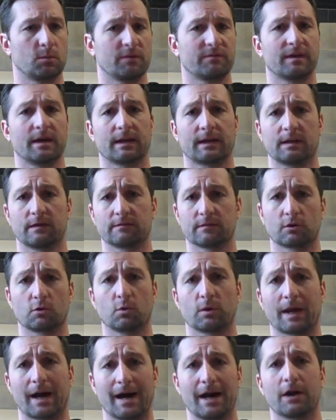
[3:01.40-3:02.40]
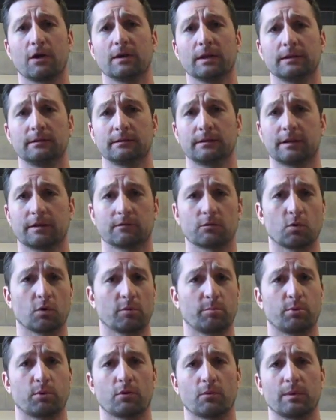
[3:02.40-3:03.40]
We've got kids that are going to Ireland, kids are going
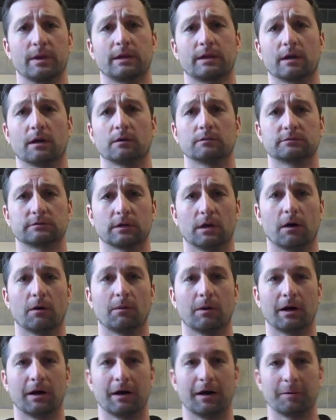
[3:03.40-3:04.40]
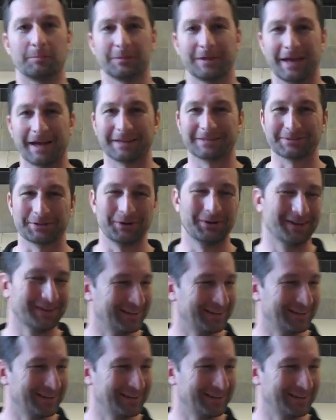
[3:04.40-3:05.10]
to Puerto Rico. So, um, yeah, so